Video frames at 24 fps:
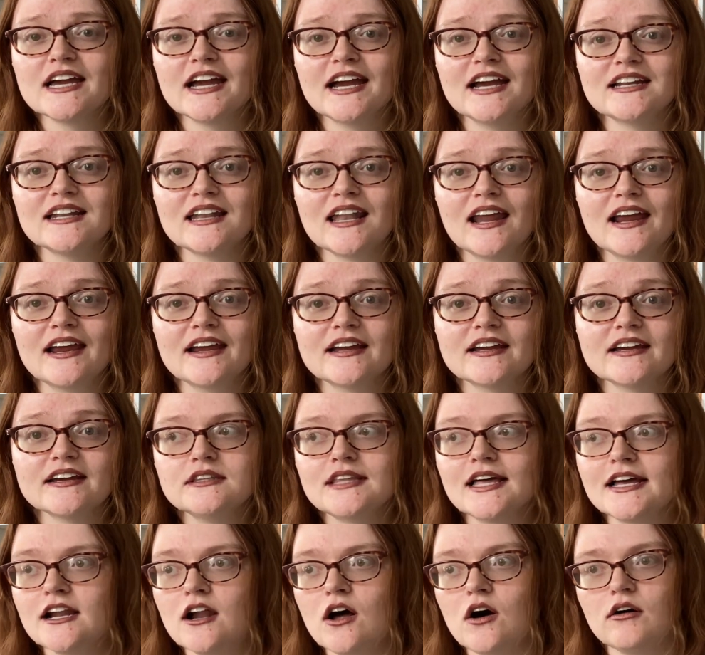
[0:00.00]
And like
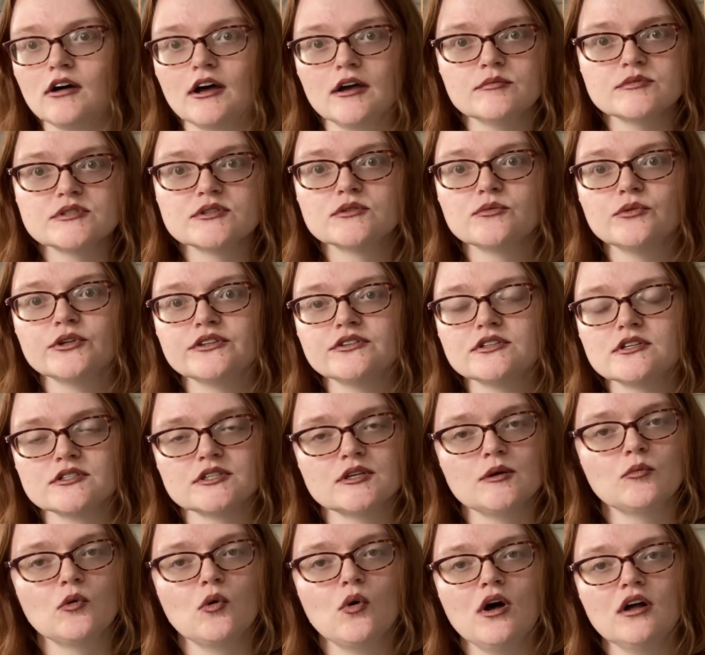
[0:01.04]
that all comes with
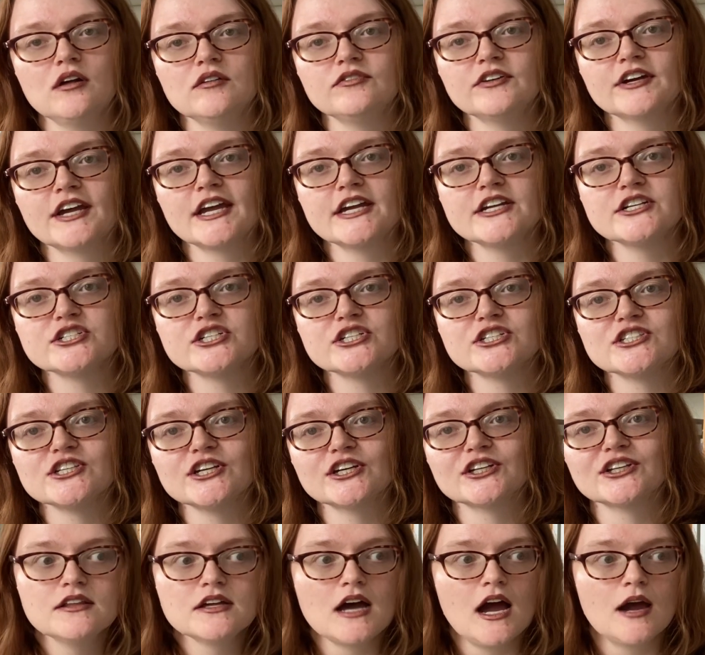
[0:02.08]
some qualifications.
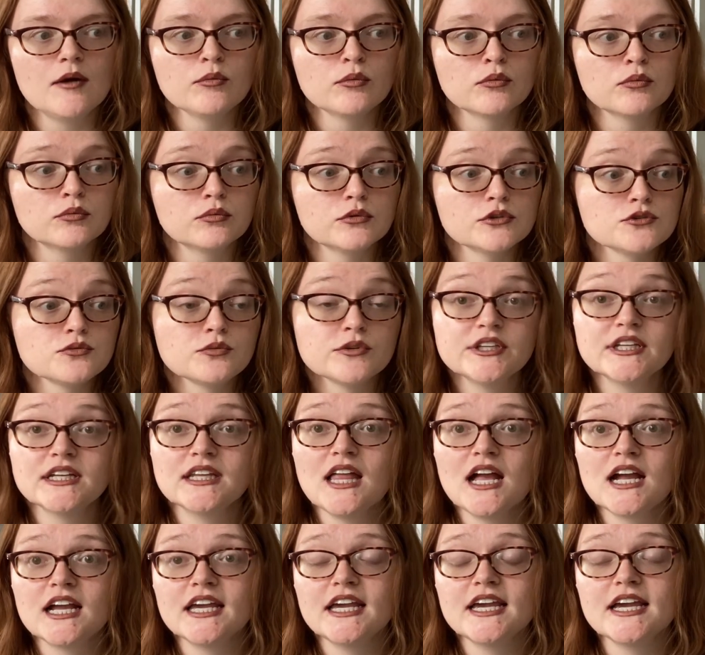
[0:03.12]
Like I was really
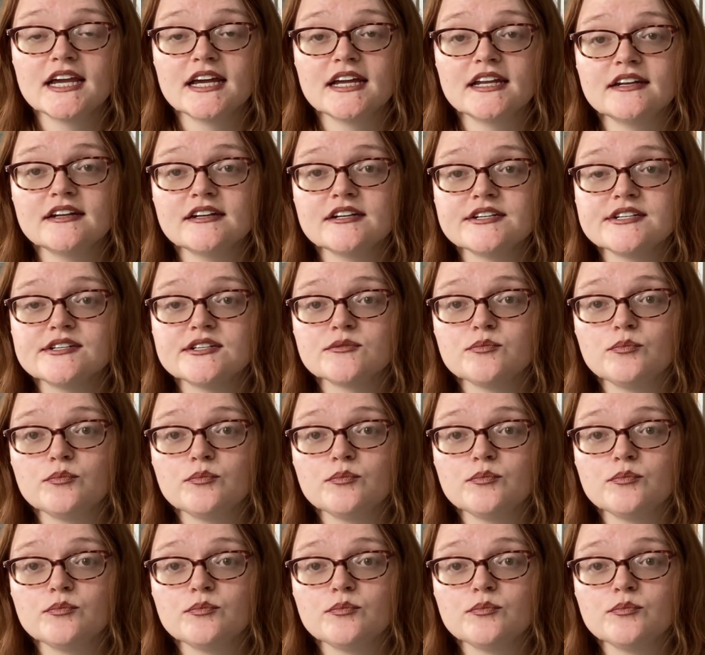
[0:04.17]
lucky and